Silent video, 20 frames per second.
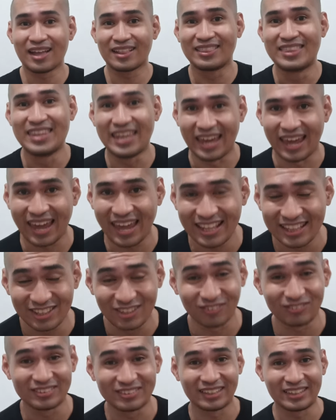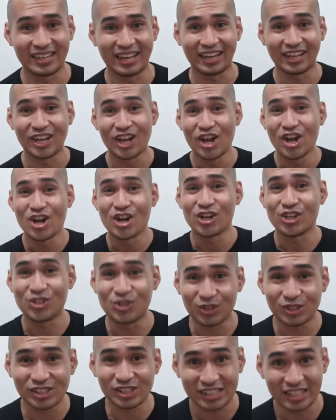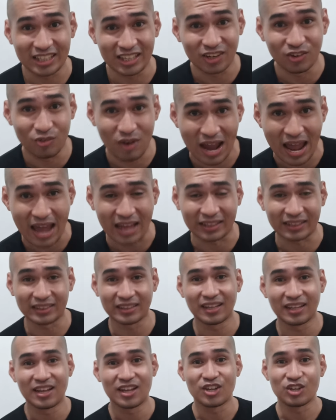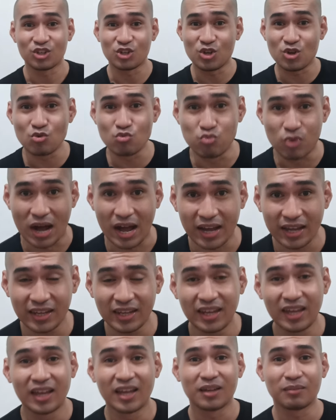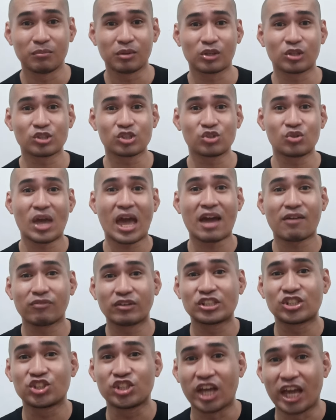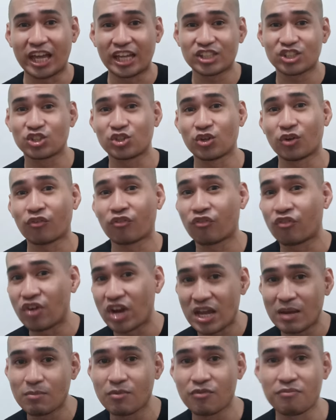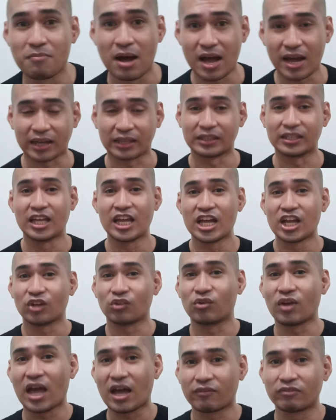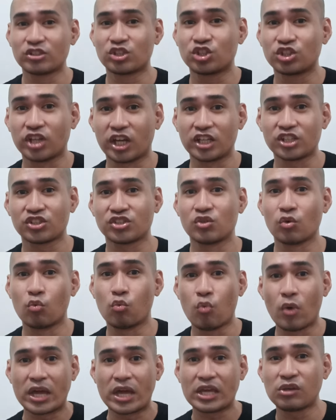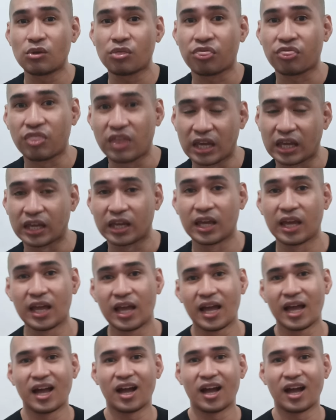at the end of the day, you're still a rat. You know why? Because you haven't changed your frame of mind. You haven't changed the way you think.